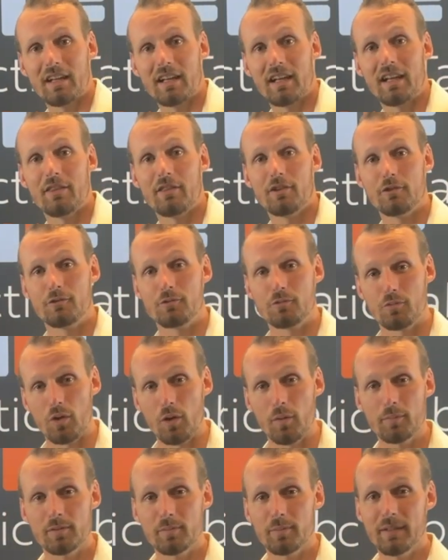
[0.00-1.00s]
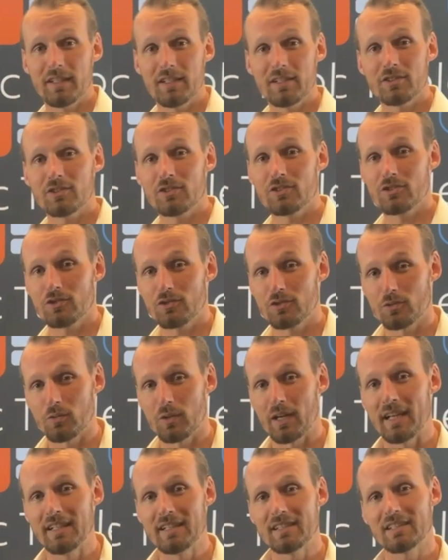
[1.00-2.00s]
and the drops being a
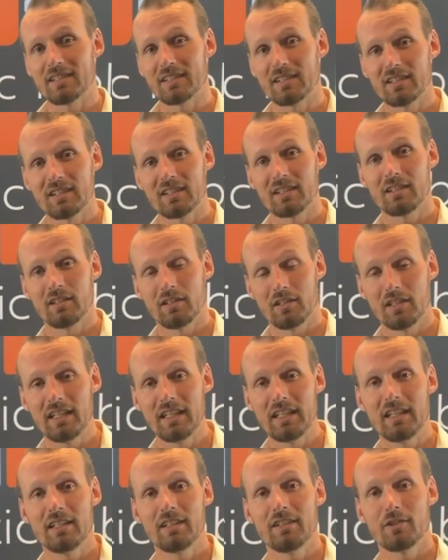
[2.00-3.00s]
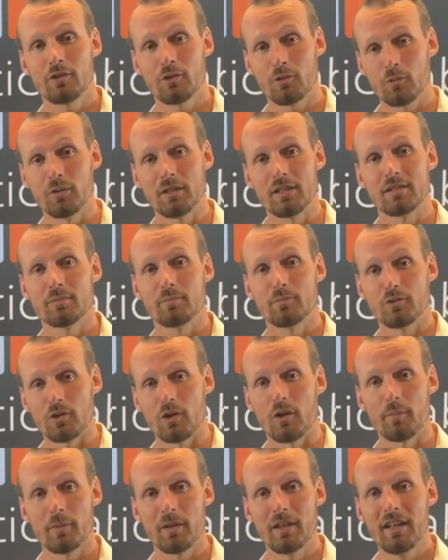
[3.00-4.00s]
straight, clean, crisp
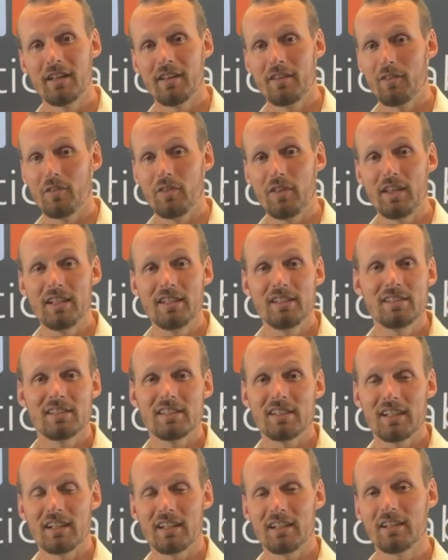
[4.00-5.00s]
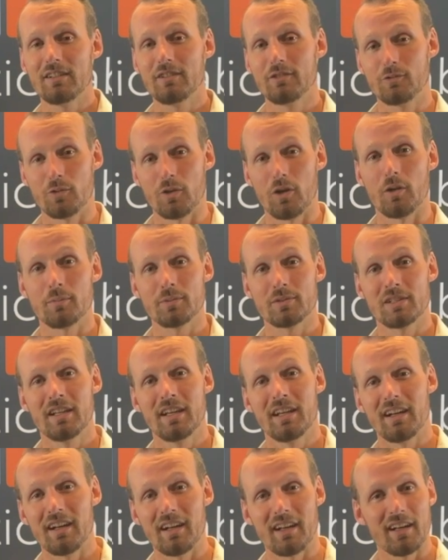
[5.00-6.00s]
drop. These drops
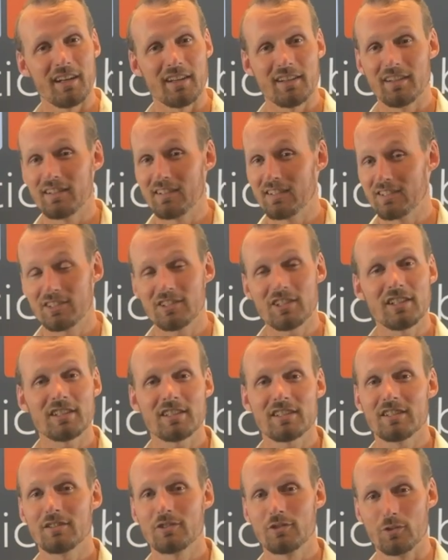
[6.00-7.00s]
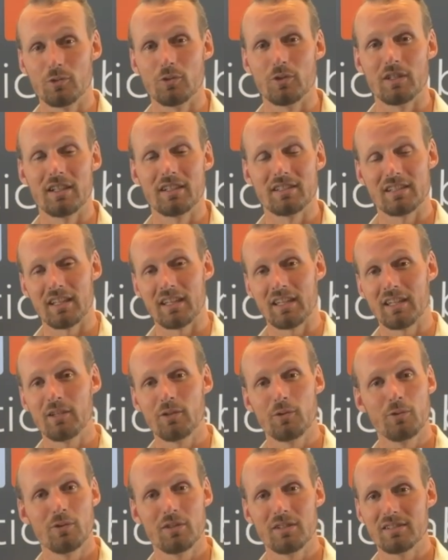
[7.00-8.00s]
are just as good as a
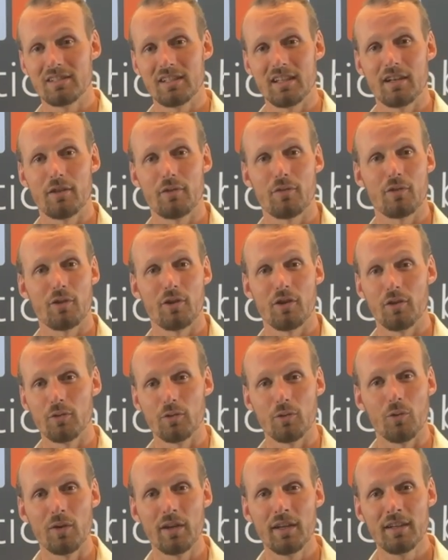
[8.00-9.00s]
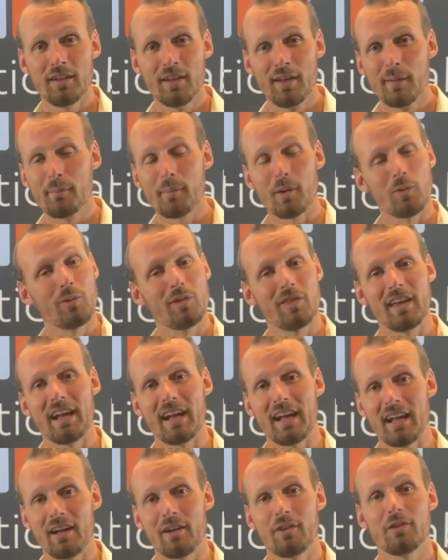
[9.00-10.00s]
Hill, a Zenith, and a Lloyd, but
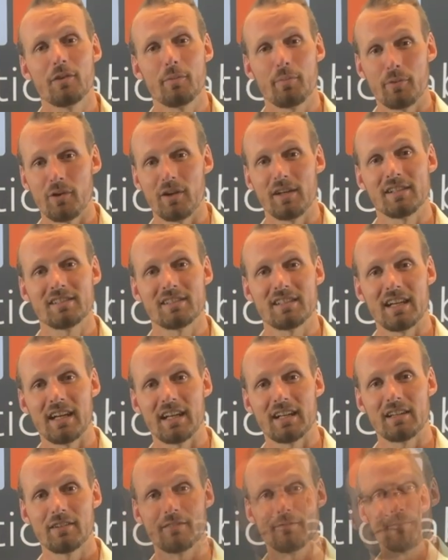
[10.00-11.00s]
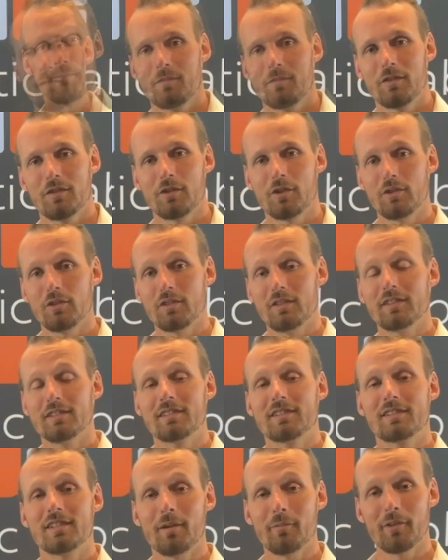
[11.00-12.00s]
without the price tag. So
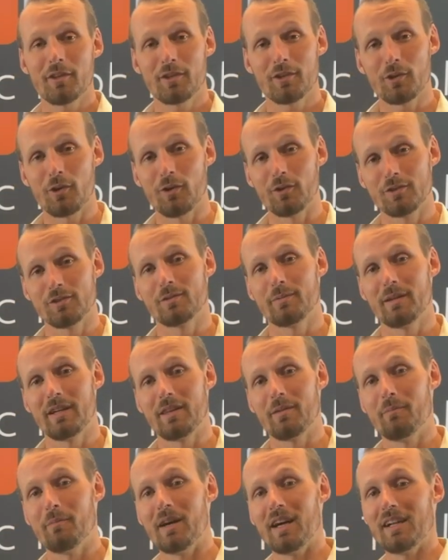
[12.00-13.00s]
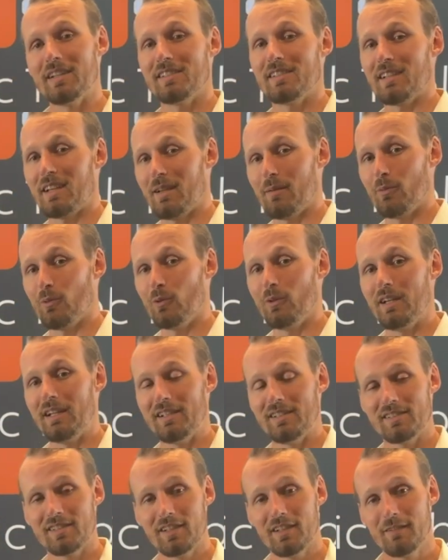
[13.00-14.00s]
some of the cons about the Martin table
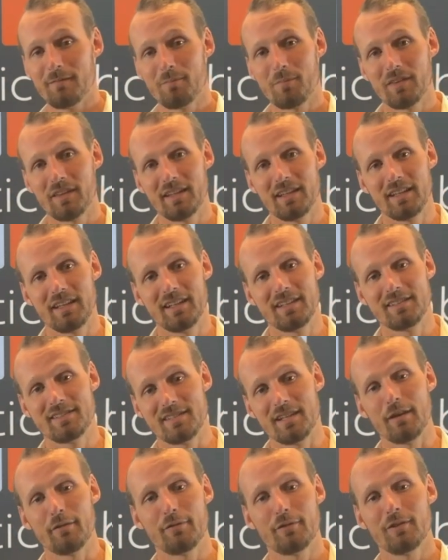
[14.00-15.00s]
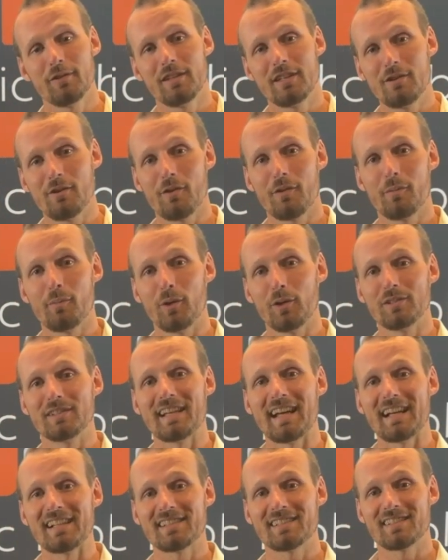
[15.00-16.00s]
is it is definitely not the
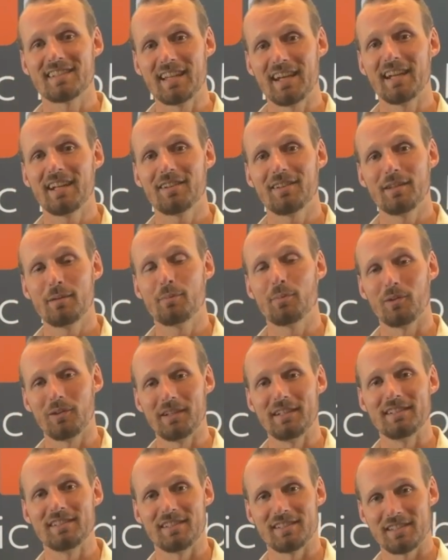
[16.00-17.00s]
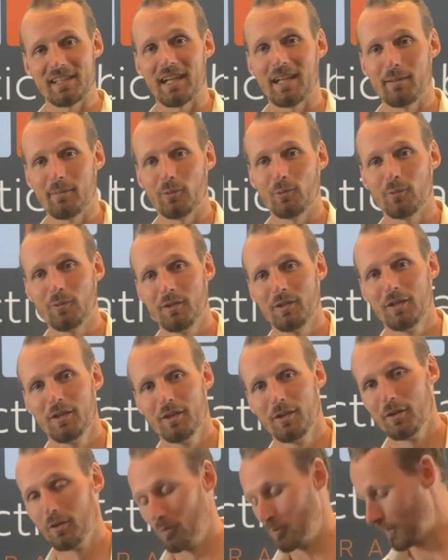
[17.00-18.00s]
most aesthetically pleasing table.
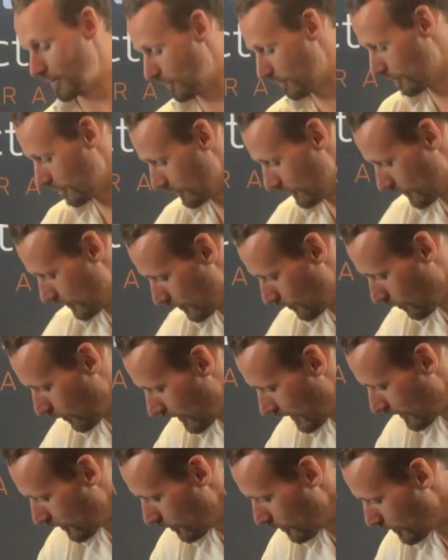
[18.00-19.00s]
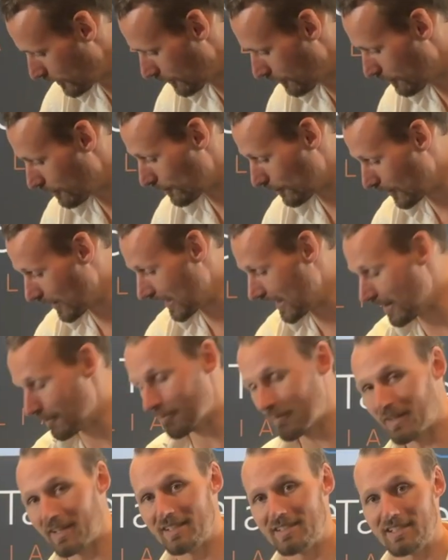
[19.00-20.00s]
With the wide open
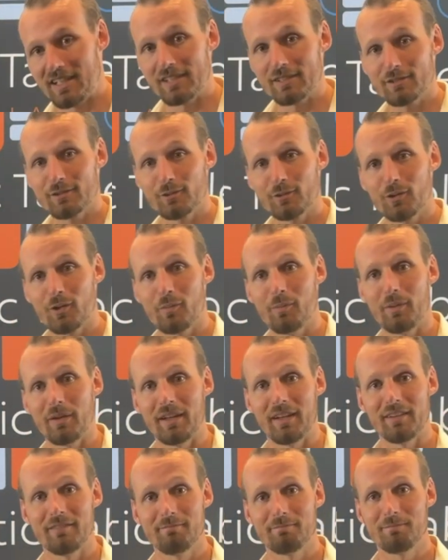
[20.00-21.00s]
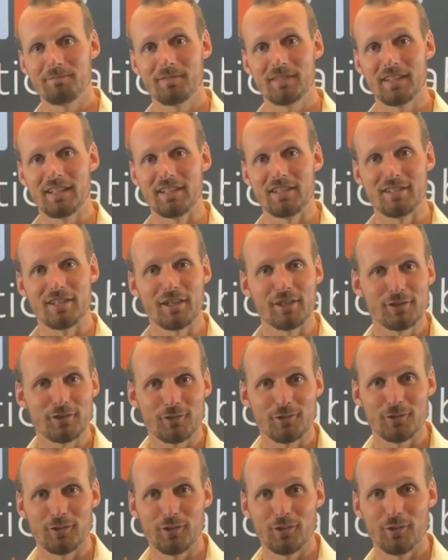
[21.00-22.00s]
frame, it does look a bit
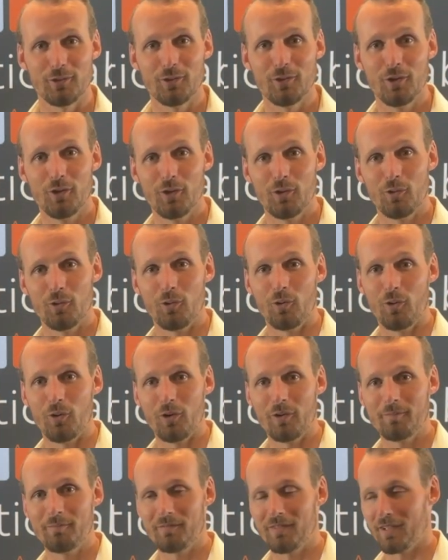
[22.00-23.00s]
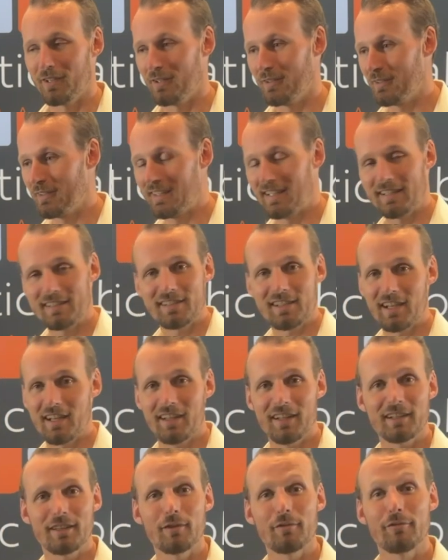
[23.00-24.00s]
industrial, or it's kind
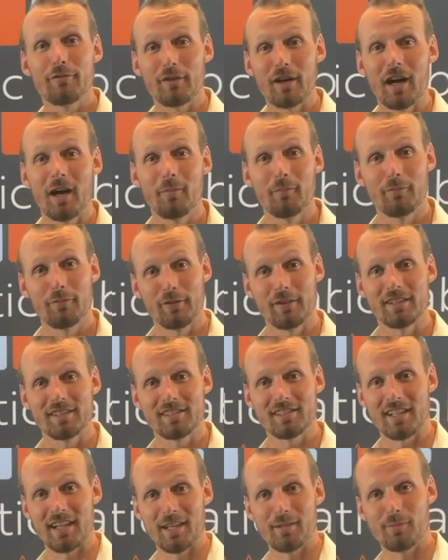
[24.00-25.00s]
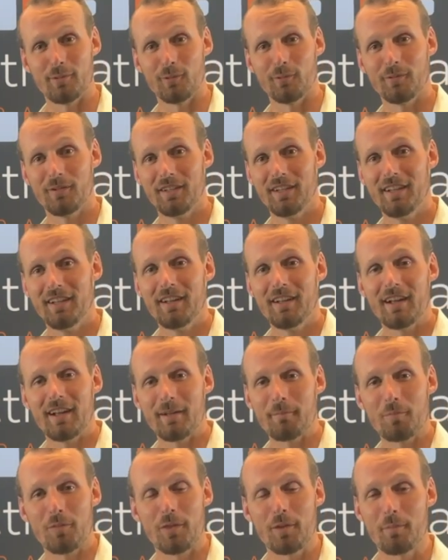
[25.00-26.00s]
of like the Farm Fix table.
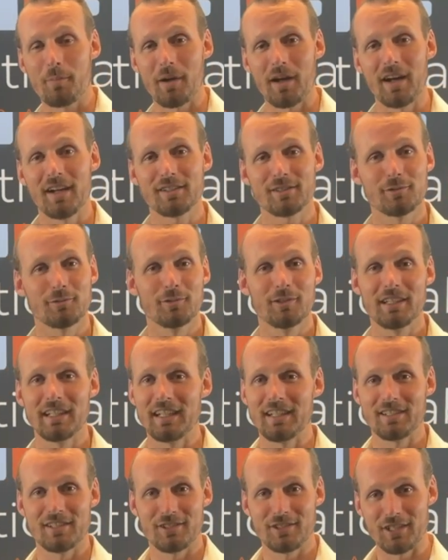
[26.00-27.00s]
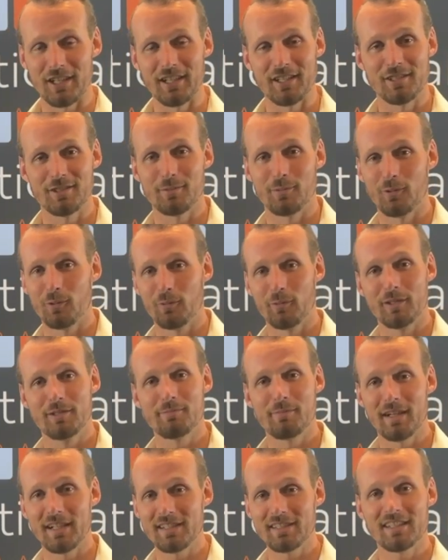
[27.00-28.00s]
The parts are really interchangeable,
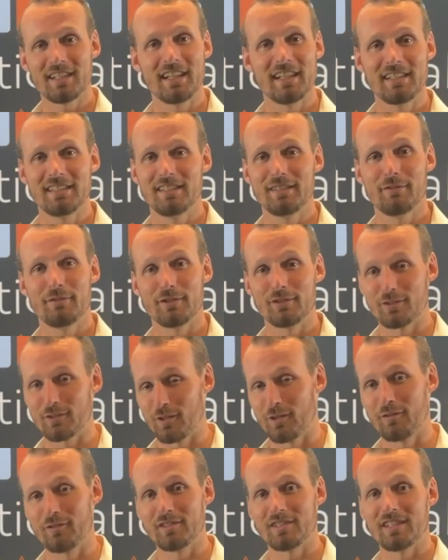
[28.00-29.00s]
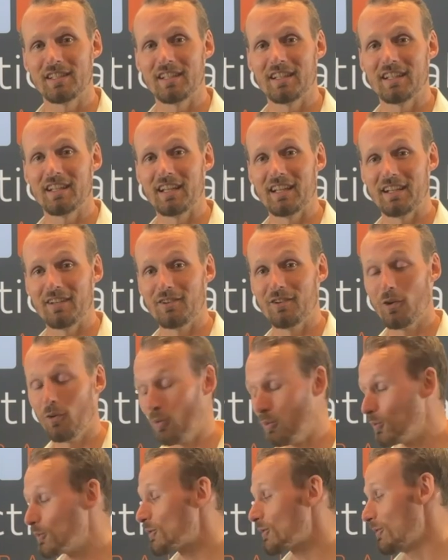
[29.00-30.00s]
which makes it easy for servicing and
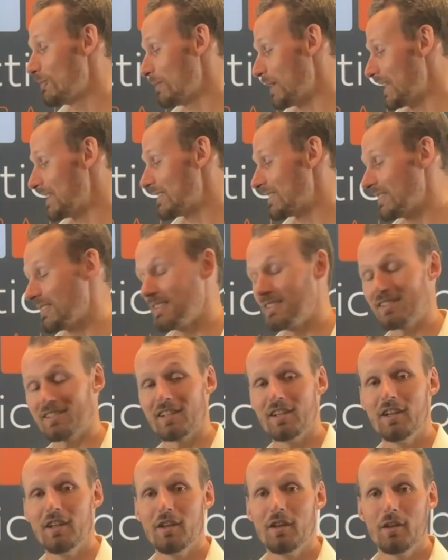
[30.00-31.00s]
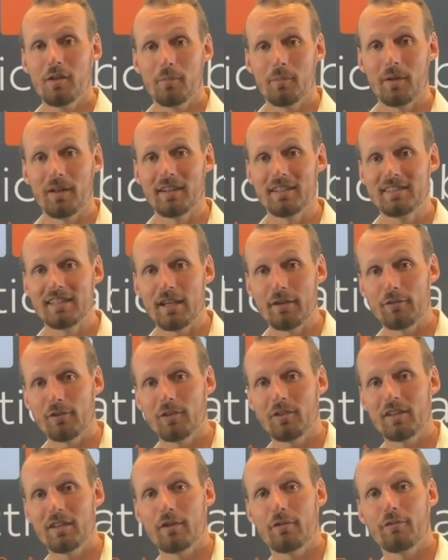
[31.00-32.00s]
also maintenance, but
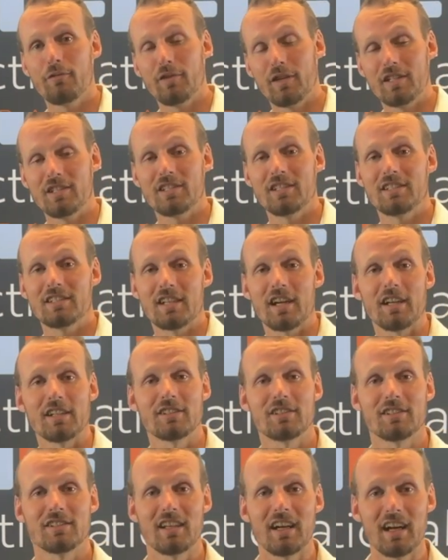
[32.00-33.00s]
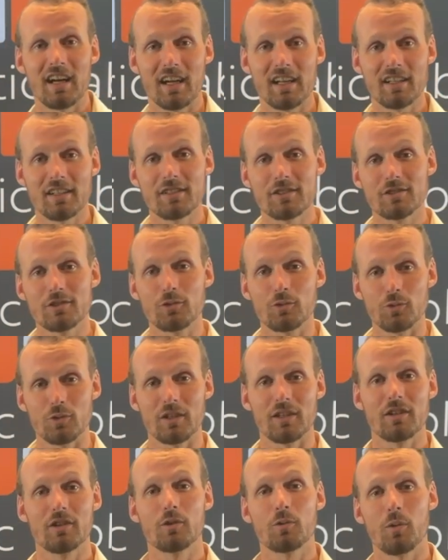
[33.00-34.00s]
definitely the finishing touches aren't as
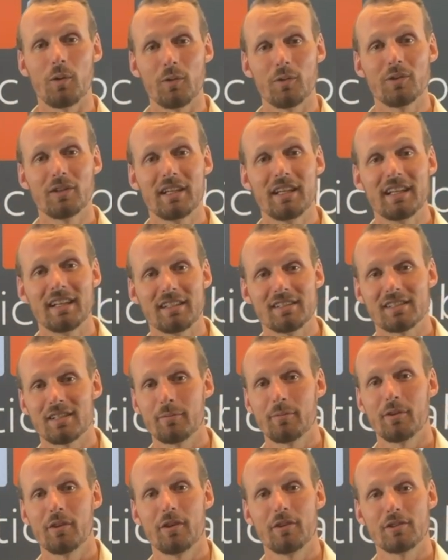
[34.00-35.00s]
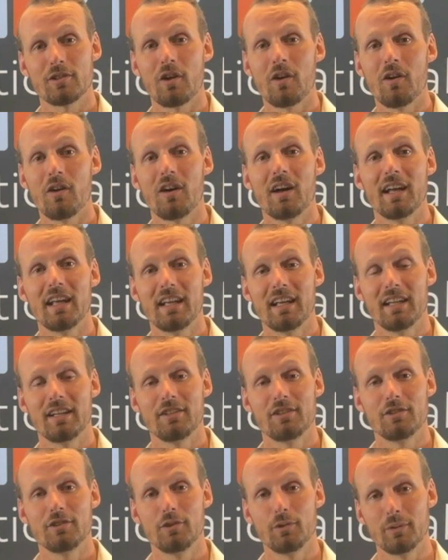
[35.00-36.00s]
good quality as some of those
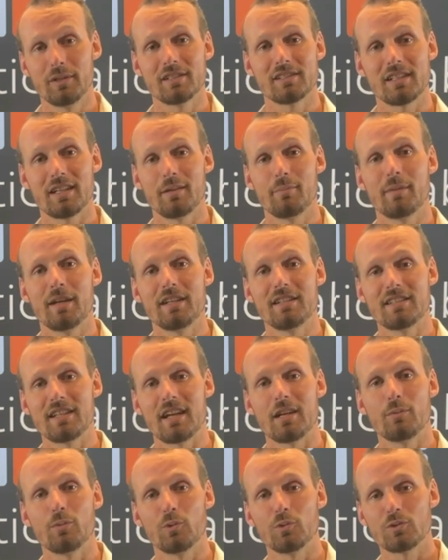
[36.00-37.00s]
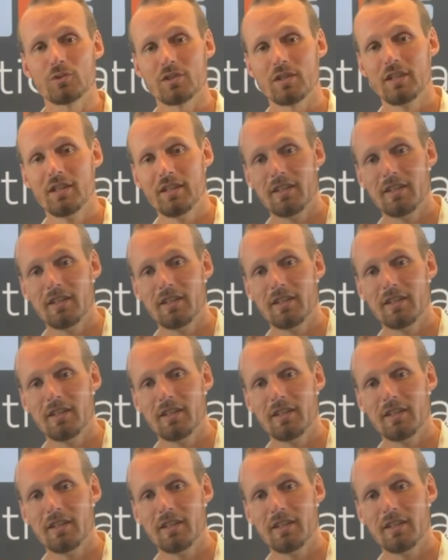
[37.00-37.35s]
high-end USA made tables.